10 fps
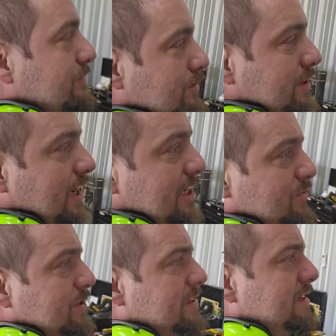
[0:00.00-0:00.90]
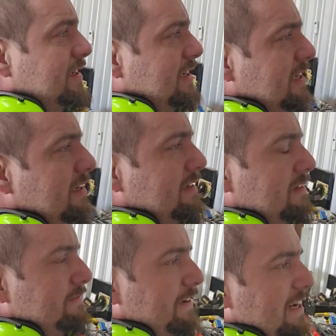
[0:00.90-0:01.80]
What was the highest one?
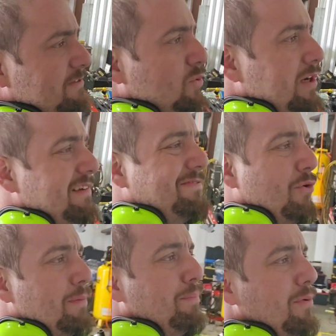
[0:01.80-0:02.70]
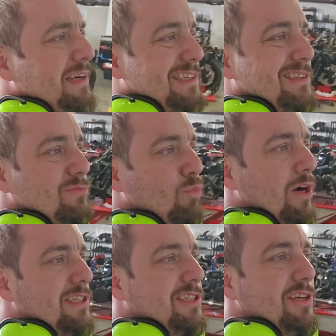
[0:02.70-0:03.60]

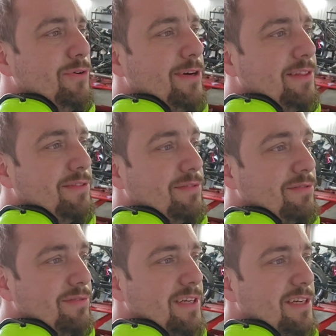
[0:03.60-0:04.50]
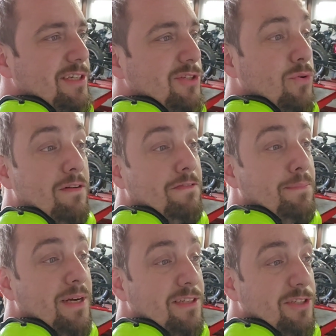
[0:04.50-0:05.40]
524.12, and 312
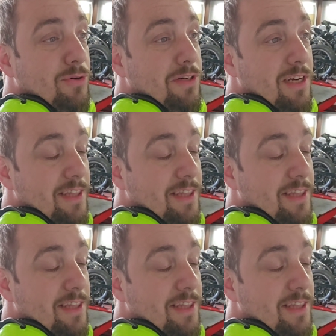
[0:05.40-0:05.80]
foot-pounds of torque on